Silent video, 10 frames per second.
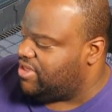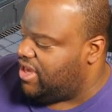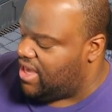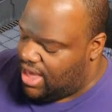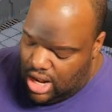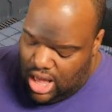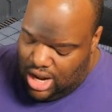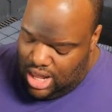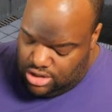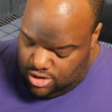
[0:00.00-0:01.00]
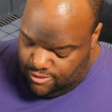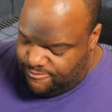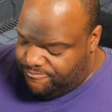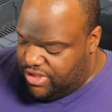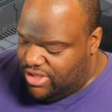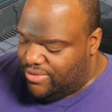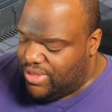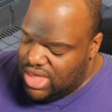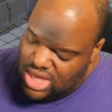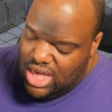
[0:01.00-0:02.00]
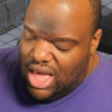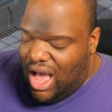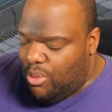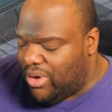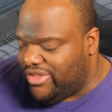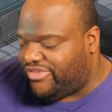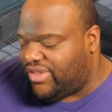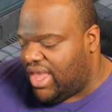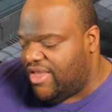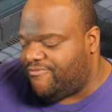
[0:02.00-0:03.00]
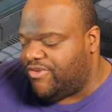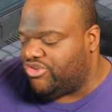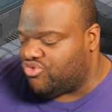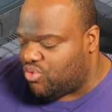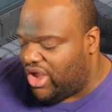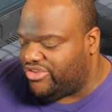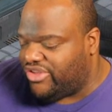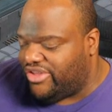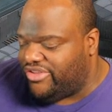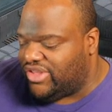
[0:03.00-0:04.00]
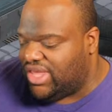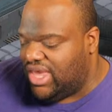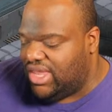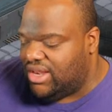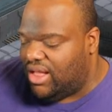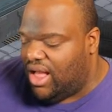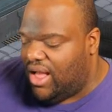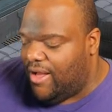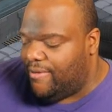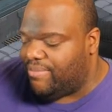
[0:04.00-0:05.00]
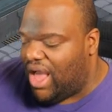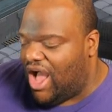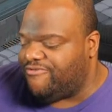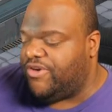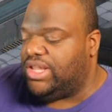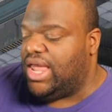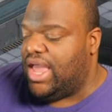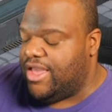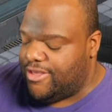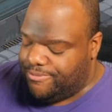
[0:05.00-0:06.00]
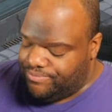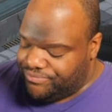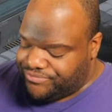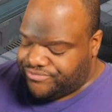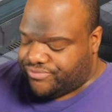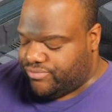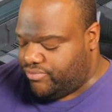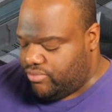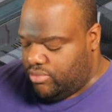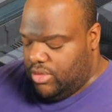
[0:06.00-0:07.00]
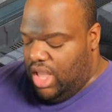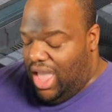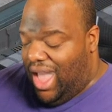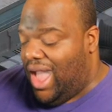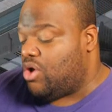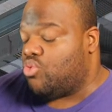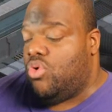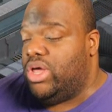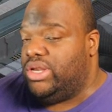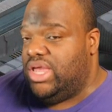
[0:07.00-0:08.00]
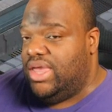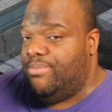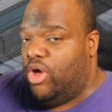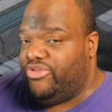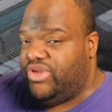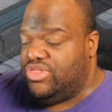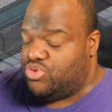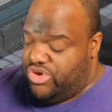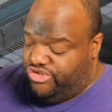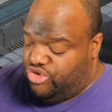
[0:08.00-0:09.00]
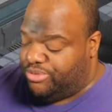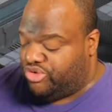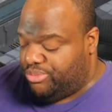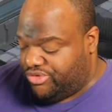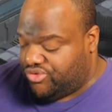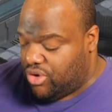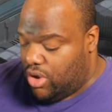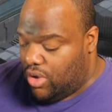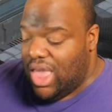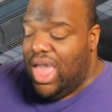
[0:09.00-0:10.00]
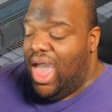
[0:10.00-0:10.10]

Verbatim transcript: yeah. I, I don't know if it feel. I wouldn't say it feels rushed because again, um, I felt like Act One in Baldur's Gate Three super super strong.